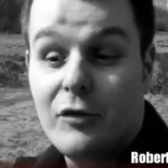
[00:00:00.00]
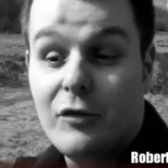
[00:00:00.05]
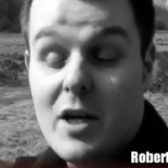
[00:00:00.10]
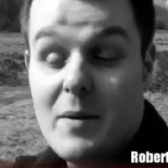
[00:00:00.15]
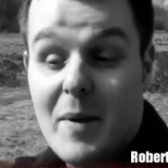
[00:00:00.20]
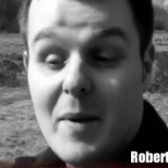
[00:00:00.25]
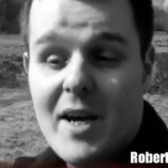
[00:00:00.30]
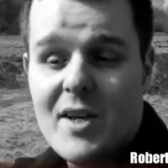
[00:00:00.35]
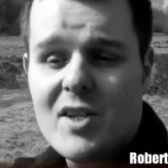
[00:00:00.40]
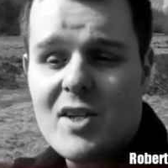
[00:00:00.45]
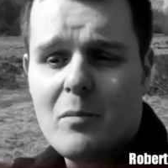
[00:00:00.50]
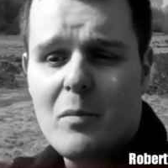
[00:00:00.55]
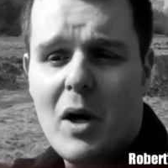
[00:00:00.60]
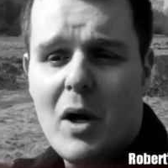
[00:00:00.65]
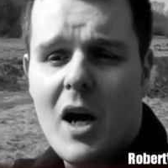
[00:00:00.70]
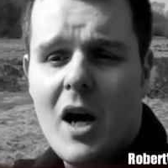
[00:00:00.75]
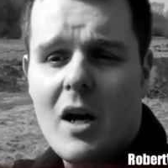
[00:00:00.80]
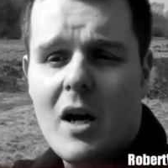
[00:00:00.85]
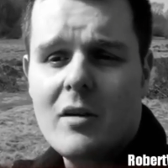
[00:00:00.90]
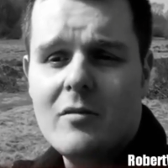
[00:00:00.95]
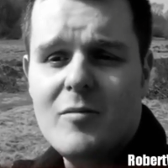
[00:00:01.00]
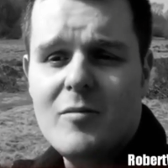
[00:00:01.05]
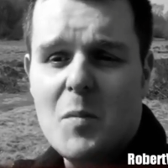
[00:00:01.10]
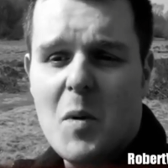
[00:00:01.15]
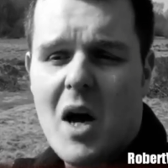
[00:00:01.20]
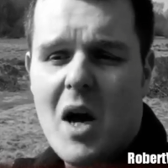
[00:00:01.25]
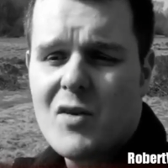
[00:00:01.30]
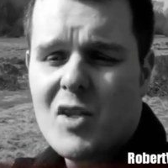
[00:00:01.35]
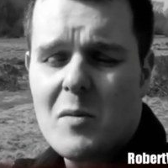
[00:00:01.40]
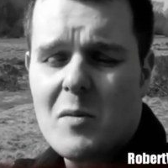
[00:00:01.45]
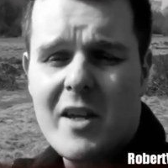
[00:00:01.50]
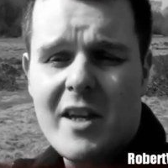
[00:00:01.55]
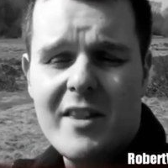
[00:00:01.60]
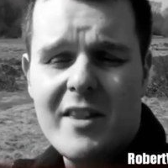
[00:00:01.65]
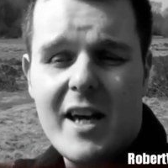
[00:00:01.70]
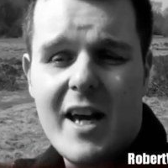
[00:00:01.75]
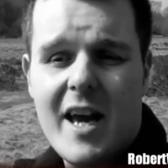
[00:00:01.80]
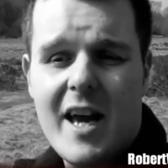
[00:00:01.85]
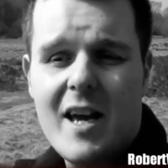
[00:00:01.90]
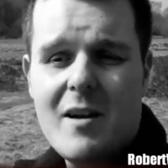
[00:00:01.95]
The Freemason part, you might have
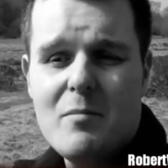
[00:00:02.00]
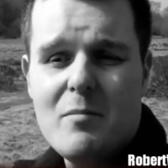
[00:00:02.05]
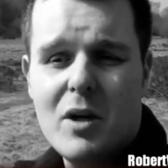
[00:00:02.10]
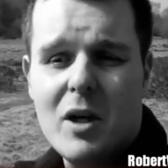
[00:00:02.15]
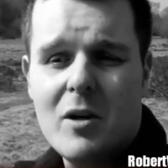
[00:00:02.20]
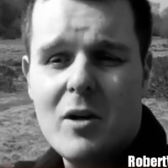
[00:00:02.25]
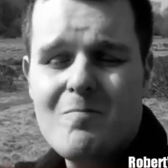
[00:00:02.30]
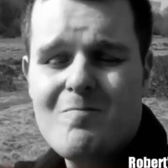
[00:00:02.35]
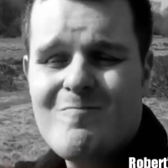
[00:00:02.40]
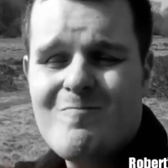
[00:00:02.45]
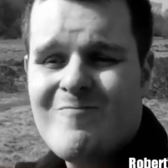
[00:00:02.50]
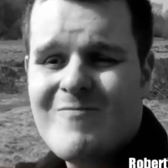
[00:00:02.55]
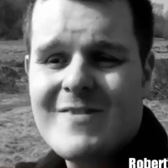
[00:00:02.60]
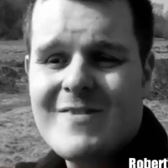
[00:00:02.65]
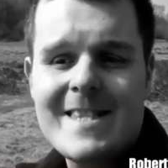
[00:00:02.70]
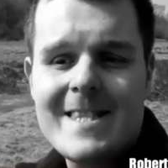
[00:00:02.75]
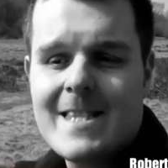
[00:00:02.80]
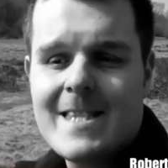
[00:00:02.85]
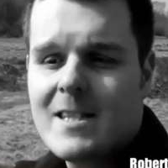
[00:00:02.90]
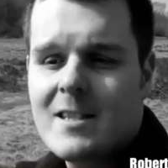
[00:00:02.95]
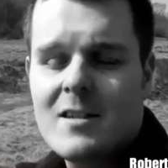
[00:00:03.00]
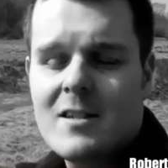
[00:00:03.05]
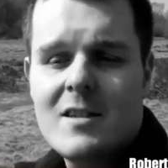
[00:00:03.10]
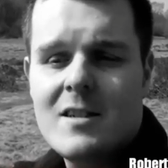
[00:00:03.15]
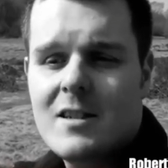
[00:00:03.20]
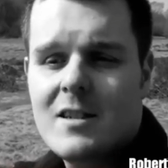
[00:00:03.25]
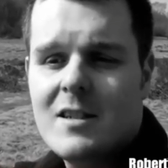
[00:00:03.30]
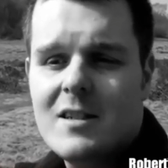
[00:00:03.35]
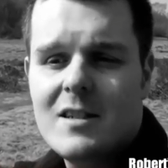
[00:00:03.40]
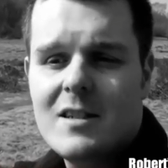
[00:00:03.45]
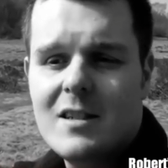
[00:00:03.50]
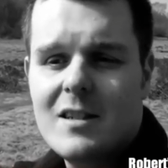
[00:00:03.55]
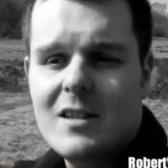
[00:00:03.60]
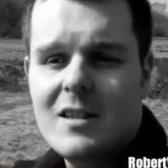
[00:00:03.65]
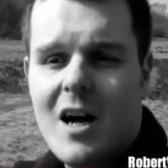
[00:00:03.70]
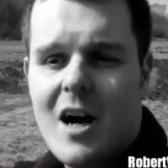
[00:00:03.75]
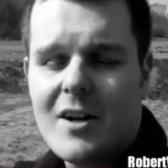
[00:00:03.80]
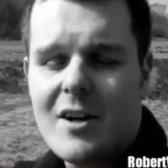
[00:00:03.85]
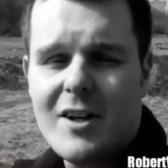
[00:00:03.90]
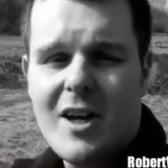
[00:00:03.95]
something there, but
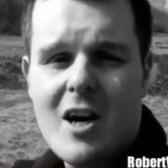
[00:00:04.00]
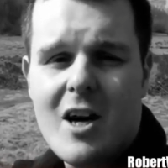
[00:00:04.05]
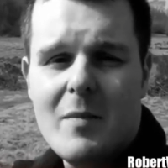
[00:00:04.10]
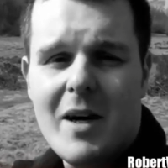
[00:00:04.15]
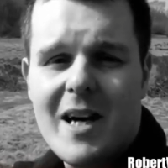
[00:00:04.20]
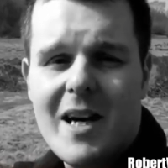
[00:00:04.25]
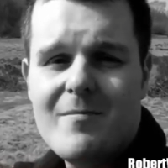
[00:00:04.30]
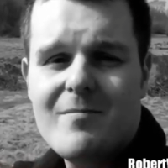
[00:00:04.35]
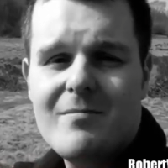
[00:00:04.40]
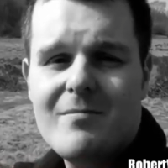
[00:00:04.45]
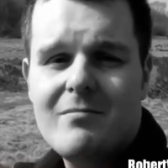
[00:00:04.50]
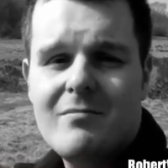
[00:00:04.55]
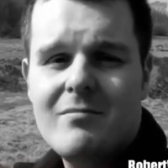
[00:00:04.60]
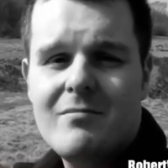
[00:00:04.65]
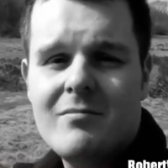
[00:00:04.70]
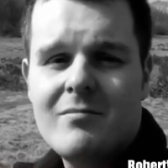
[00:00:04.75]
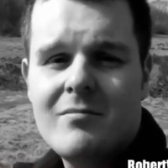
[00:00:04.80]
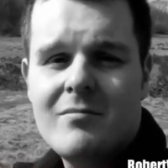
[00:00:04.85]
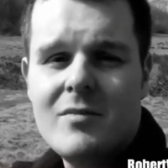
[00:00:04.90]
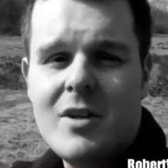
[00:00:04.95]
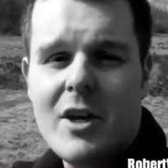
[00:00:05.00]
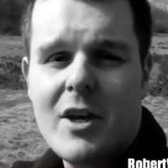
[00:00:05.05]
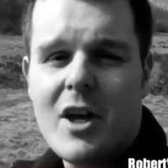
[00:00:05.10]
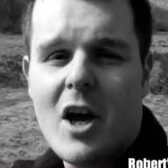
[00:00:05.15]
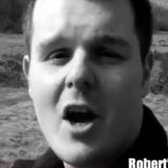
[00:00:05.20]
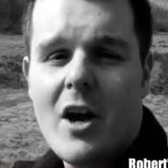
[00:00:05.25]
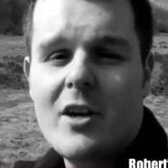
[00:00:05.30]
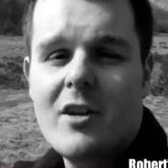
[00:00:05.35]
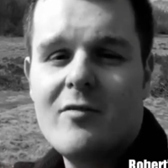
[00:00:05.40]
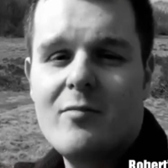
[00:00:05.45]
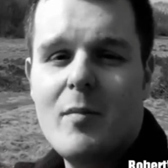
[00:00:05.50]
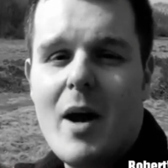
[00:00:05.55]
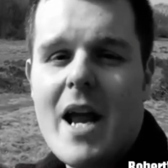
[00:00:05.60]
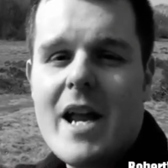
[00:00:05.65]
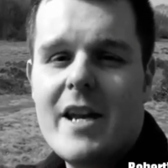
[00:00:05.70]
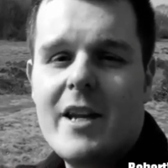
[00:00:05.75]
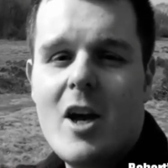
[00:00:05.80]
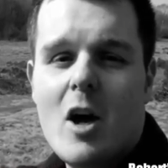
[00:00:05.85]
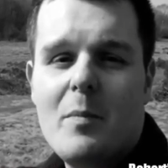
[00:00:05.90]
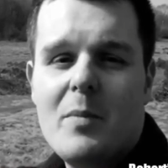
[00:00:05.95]
I don't know, mate. You're kind of
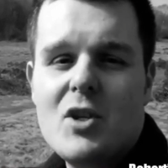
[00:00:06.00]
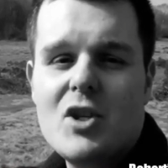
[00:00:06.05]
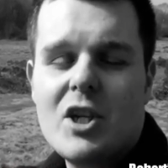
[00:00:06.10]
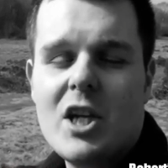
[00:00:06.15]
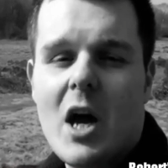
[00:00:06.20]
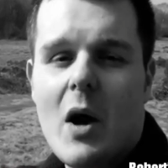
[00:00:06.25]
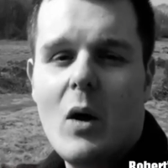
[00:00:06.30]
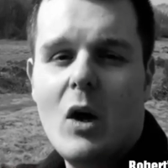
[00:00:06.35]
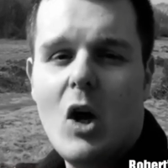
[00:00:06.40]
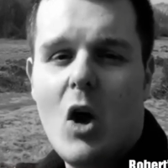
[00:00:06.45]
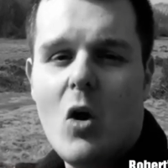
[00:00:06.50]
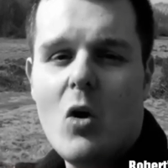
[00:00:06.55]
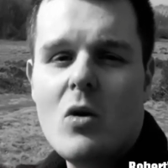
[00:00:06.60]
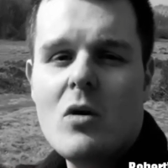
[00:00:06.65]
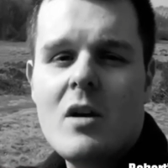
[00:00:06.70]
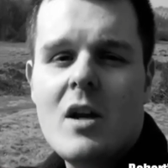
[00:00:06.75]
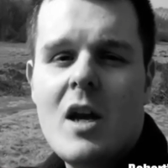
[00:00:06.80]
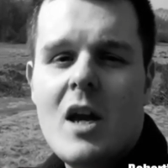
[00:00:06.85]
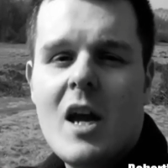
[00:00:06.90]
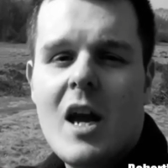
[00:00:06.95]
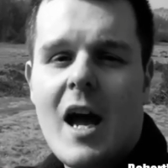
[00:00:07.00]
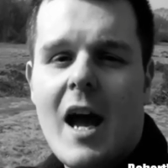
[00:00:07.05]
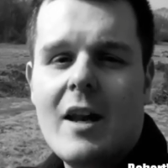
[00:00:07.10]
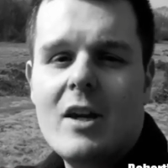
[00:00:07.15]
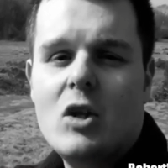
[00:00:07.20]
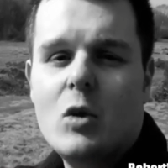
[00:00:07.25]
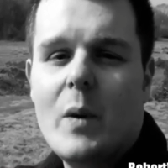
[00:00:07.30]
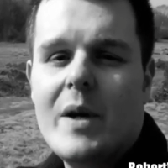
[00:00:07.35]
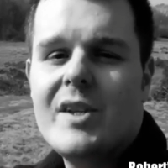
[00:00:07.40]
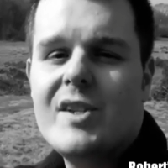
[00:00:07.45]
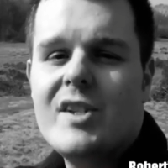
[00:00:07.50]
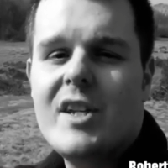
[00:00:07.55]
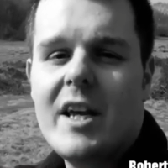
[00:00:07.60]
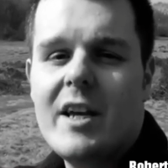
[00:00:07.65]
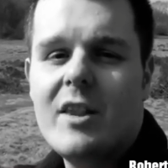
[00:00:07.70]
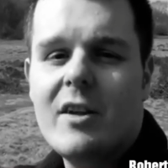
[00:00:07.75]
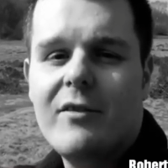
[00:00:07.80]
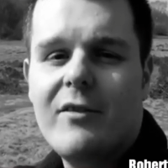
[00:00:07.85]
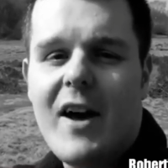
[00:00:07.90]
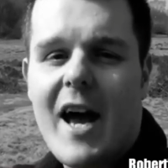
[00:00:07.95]
making it up as you go along and
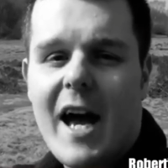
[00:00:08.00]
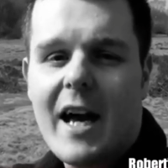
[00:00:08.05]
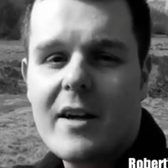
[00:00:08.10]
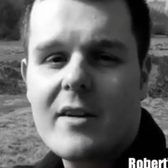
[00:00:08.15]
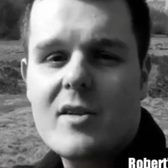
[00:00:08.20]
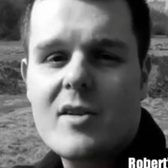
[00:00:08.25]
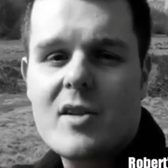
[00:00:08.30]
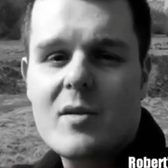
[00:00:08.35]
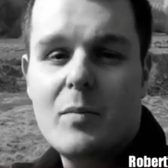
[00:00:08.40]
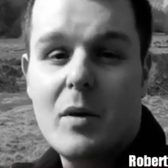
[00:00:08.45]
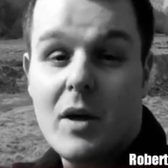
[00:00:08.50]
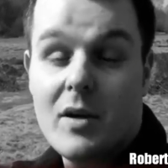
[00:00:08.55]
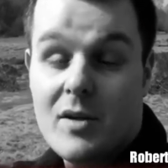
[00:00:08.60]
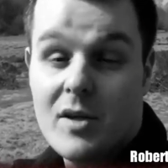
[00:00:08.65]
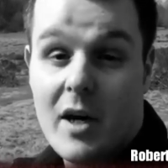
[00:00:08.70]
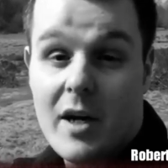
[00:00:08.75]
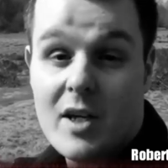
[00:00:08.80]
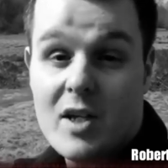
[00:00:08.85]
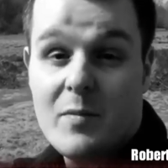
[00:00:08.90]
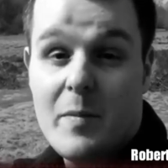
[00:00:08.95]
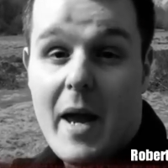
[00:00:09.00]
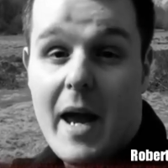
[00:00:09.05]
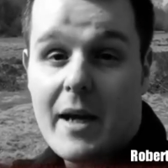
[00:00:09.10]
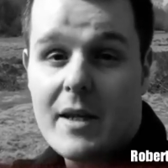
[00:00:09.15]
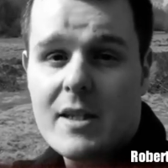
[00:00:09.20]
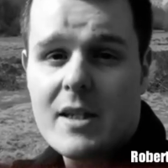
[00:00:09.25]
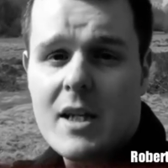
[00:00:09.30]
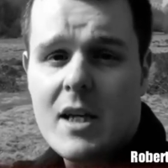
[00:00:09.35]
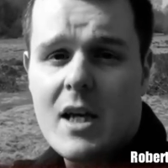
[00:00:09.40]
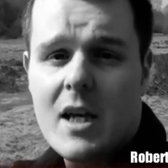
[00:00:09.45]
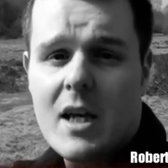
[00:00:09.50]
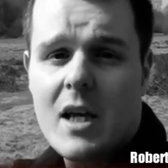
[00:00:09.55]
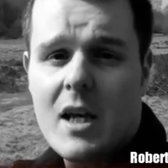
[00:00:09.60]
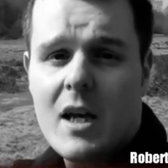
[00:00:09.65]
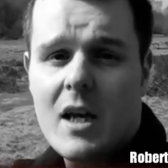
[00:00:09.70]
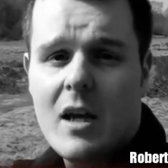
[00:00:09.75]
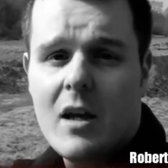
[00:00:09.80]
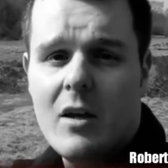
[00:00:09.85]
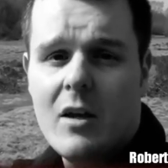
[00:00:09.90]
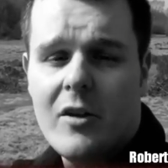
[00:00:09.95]
twisting the facts, but I expect
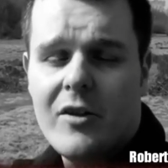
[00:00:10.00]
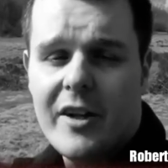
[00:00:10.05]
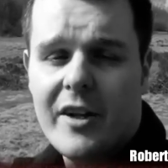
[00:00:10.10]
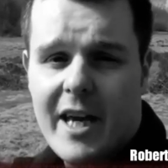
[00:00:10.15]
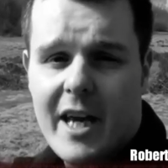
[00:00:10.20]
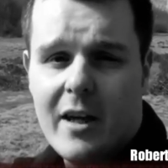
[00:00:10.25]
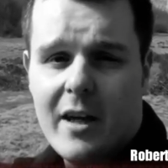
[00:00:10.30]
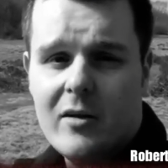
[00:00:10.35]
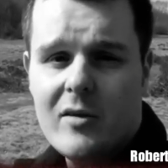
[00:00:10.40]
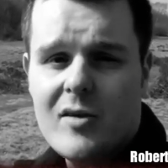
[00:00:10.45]
nothing